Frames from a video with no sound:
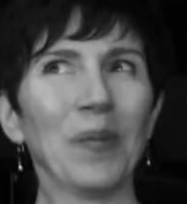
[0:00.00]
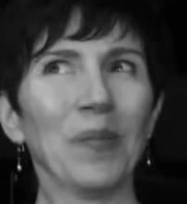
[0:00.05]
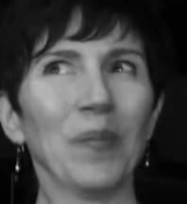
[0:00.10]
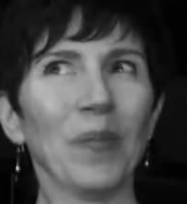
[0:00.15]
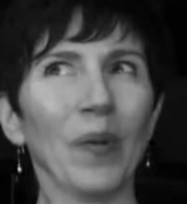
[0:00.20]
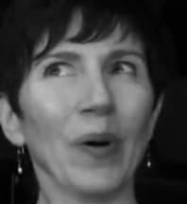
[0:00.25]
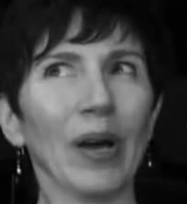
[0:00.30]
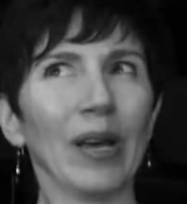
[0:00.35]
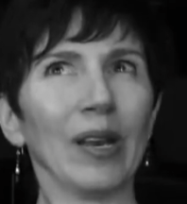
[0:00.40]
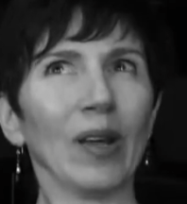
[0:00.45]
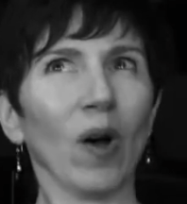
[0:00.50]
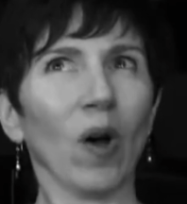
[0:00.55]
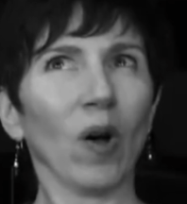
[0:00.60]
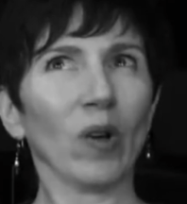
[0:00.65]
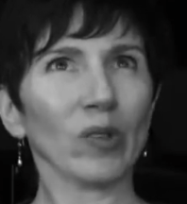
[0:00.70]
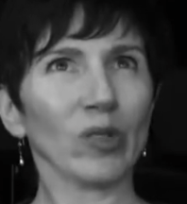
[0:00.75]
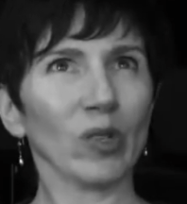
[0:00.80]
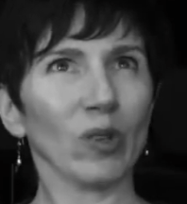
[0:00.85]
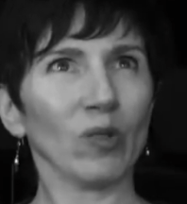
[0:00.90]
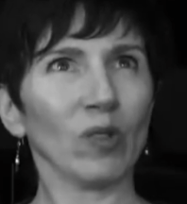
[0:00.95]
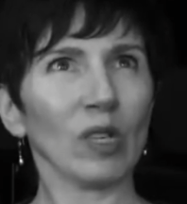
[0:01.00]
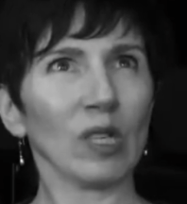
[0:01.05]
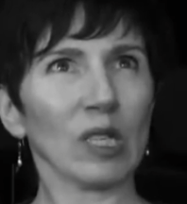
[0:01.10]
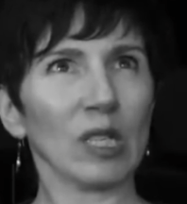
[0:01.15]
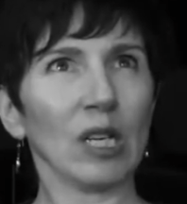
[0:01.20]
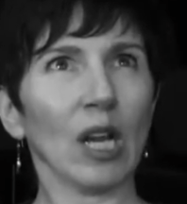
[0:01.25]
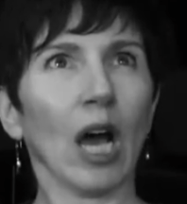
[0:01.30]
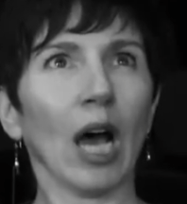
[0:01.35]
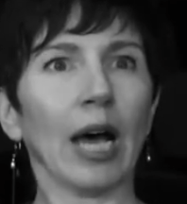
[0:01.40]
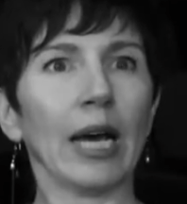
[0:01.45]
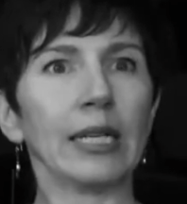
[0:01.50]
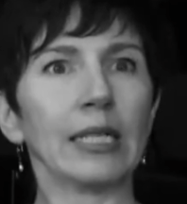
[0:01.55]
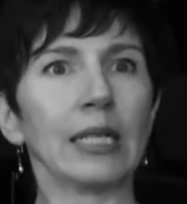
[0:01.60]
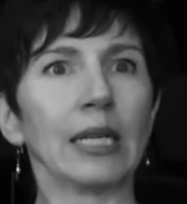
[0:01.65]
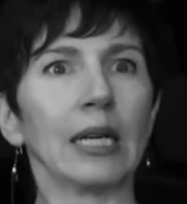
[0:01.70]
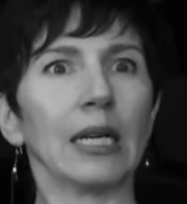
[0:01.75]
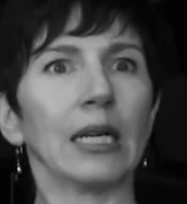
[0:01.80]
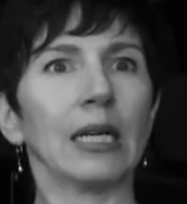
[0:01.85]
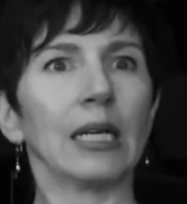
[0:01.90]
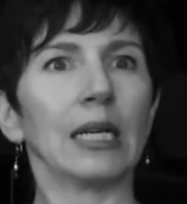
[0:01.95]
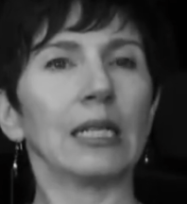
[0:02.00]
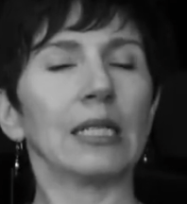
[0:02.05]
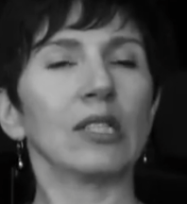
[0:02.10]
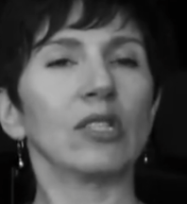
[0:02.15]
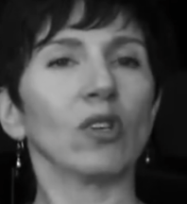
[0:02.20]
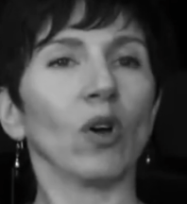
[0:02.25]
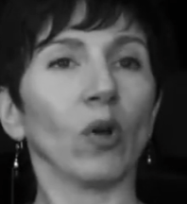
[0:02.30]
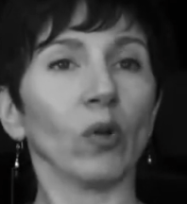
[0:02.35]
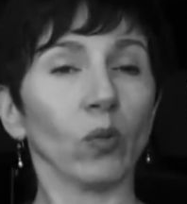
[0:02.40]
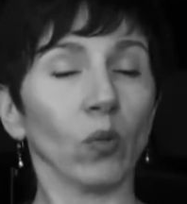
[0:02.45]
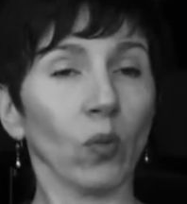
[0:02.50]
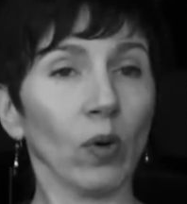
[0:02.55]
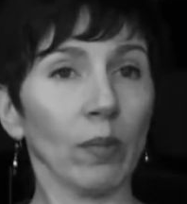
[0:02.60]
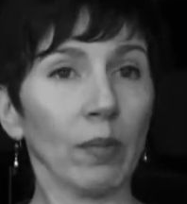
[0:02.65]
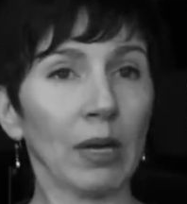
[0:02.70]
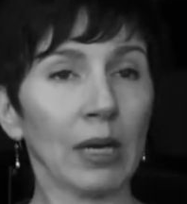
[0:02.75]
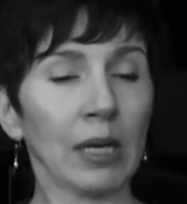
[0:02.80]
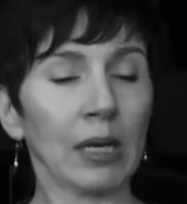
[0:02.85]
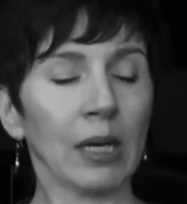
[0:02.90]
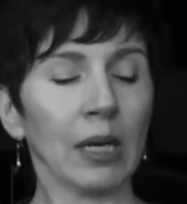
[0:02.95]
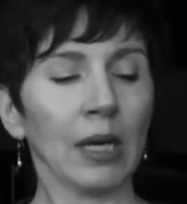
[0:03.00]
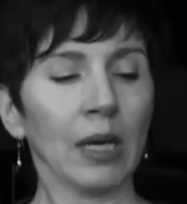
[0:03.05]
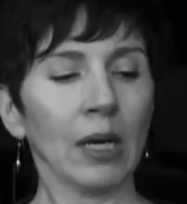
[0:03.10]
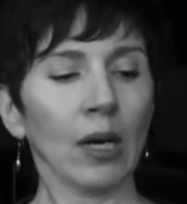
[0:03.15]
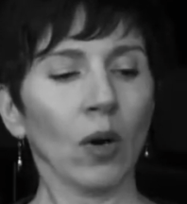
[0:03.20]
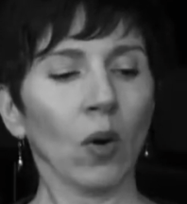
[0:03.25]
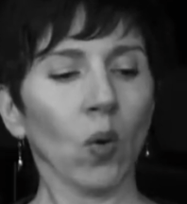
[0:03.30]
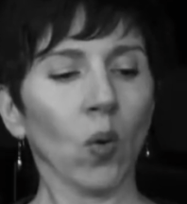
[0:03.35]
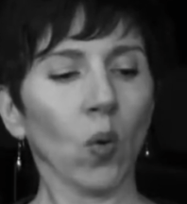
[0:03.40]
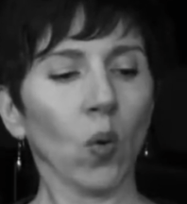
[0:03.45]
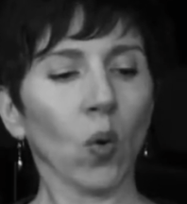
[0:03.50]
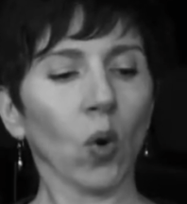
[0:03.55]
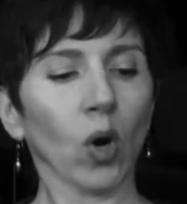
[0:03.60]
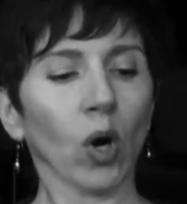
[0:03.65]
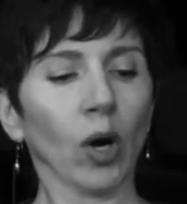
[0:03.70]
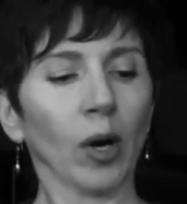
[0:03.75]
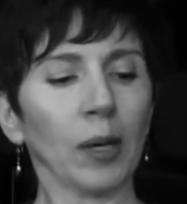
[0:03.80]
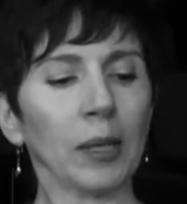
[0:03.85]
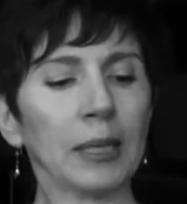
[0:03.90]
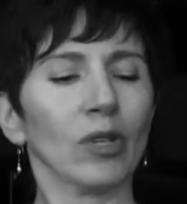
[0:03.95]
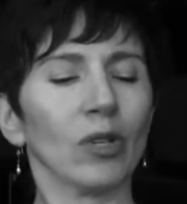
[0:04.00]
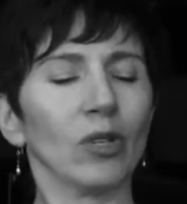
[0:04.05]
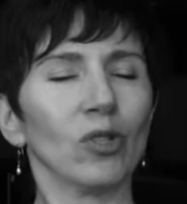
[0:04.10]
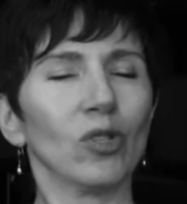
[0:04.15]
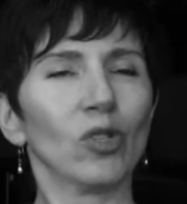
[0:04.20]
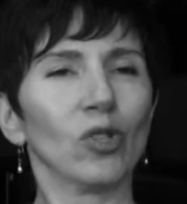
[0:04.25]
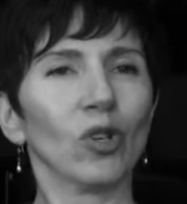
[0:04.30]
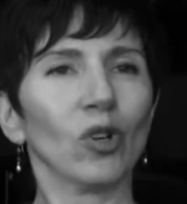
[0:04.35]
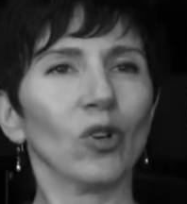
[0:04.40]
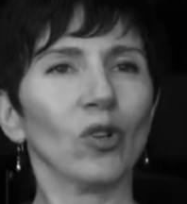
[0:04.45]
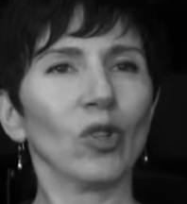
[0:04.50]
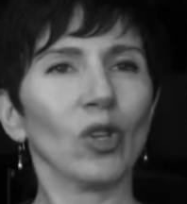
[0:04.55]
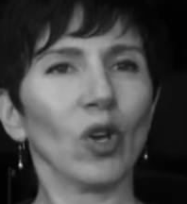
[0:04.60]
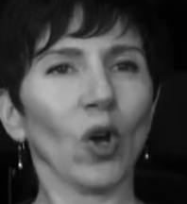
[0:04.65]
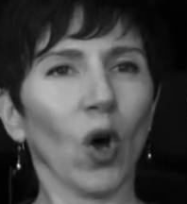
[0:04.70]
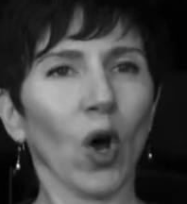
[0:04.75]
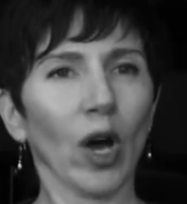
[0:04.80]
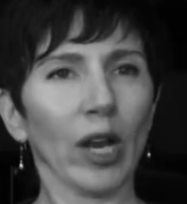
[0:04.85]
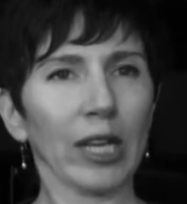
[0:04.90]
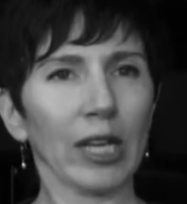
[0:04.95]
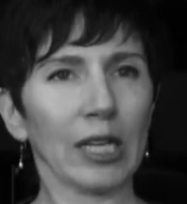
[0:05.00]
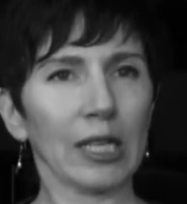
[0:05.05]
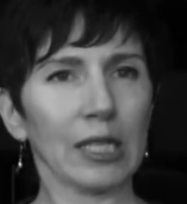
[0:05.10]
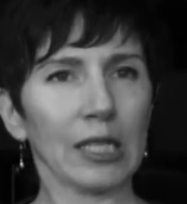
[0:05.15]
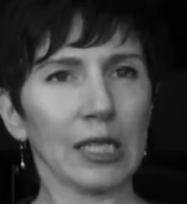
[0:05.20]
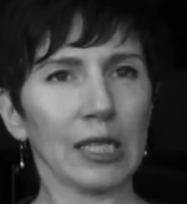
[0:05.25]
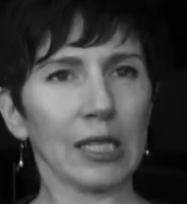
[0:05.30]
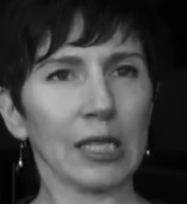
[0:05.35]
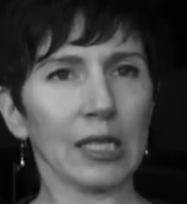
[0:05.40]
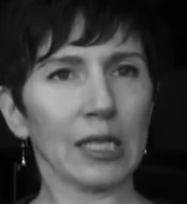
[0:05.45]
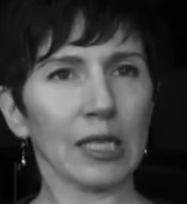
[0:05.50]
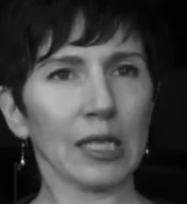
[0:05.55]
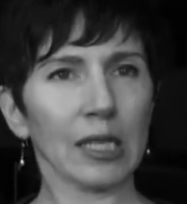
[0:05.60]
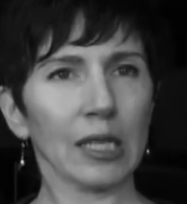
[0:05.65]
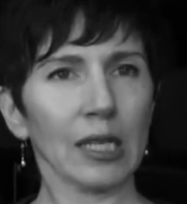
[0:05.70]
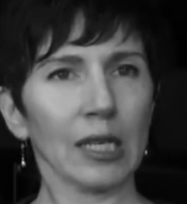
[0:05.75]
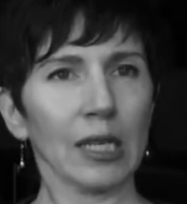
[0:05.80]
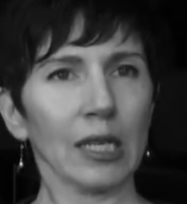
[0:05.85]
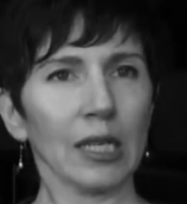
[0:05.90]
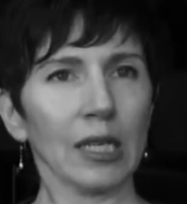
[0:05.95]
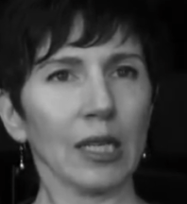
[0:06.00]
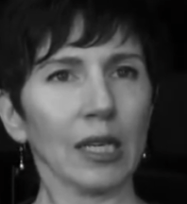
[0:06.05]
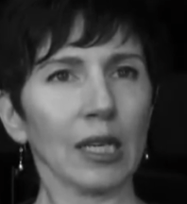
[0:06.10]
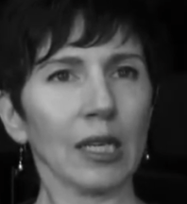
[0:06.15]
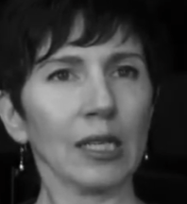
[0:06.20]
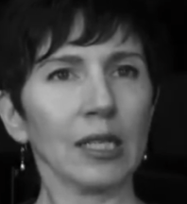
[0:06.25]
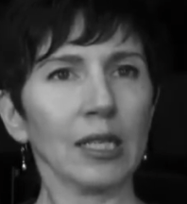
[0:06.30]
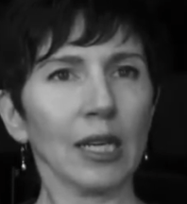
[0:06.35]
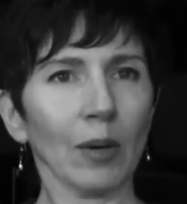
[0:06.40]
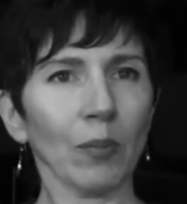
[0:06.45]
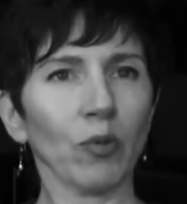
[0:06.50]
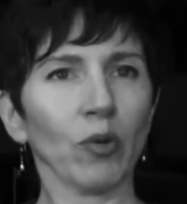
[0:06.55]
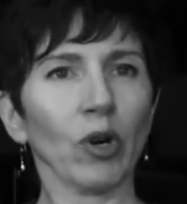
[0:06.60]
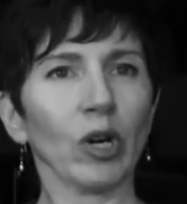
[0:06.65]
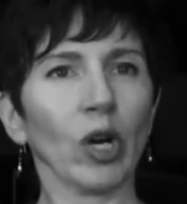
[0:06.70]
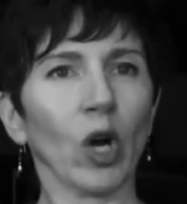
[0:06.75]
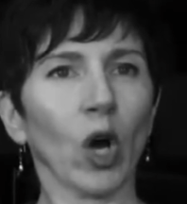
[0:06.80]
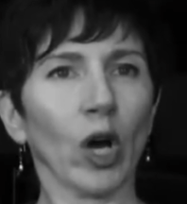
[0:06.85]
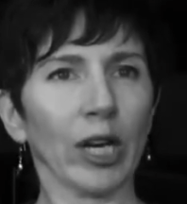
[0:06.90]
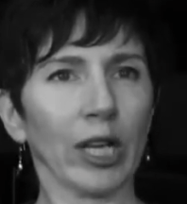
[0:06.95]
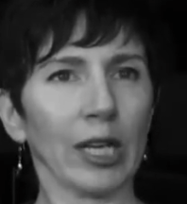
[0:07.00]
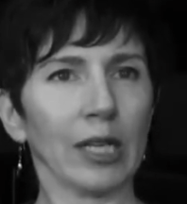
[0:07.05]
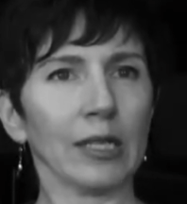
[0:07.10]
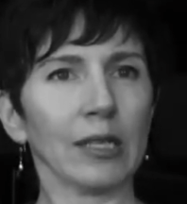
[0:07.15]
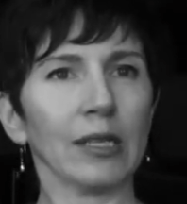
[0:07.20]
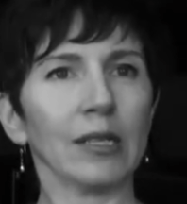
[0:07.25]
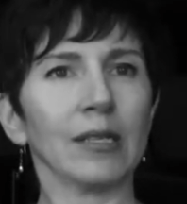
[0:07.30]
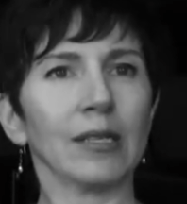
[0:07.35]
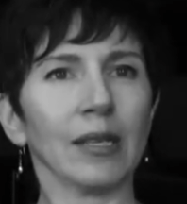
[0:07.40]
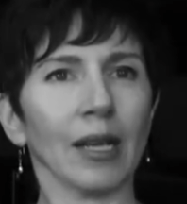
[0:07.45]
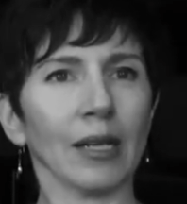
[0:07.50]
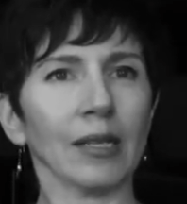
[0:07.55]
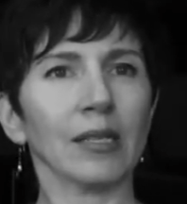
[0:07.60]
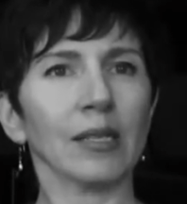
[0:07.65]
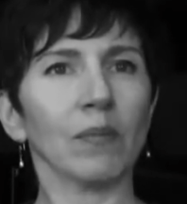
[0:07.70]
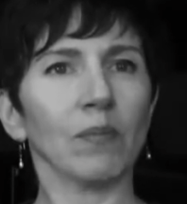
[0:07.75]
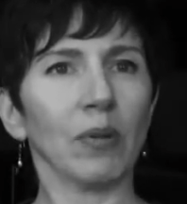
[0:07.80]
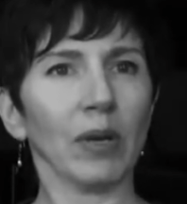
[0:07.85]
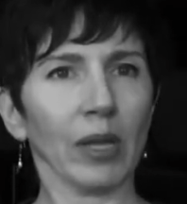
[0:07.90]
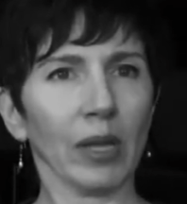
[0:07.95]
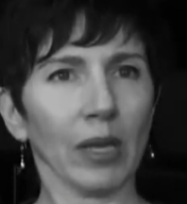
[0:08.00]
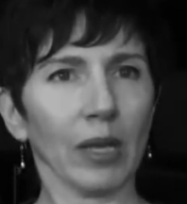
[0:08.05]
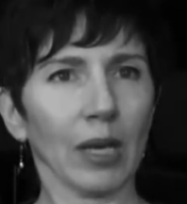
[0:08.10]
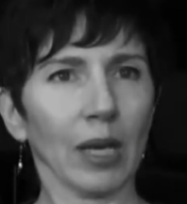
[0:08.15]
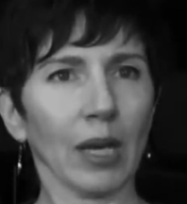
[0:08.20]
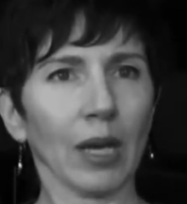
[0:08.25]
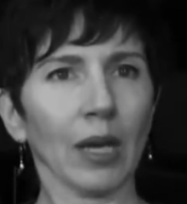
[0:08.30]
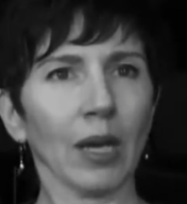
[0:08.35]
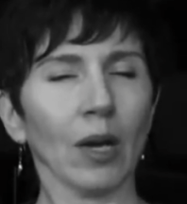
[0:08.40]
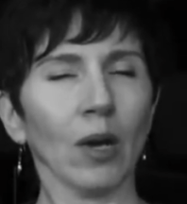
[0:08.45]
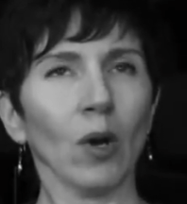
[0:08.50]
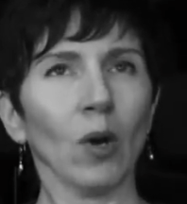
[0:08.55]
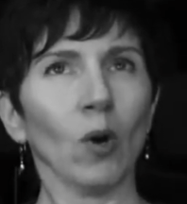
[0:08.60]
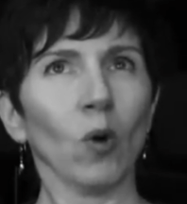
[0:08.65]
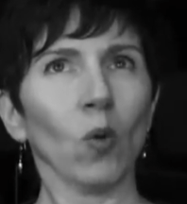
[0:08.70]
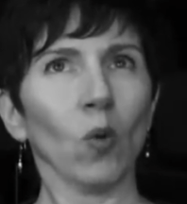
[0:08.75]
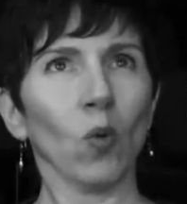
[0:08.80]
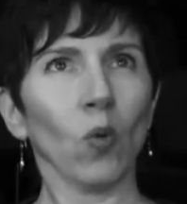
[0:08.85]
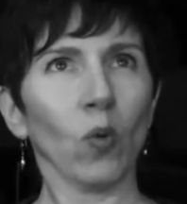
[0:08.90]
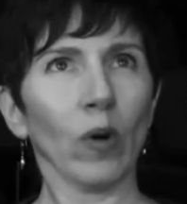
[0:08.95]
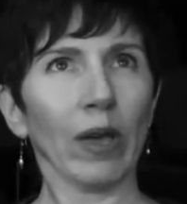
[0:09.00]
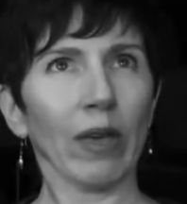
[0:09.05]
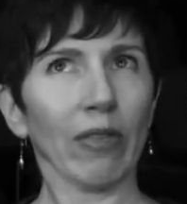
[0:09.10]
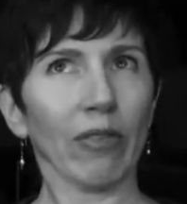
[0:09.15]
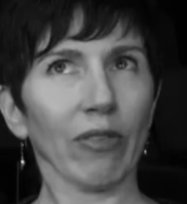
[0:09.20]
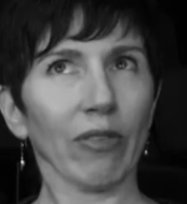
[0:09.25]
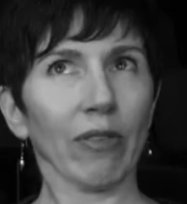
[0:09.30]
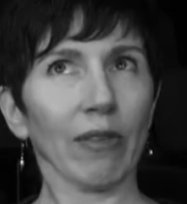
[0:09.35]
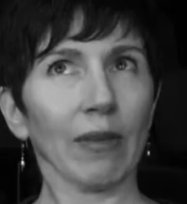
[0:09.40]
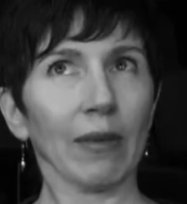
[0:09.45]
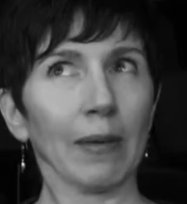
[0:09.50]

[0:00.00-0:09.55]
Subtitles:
but also does not insult women or concern the audience's, the contemporary audience's sensibility with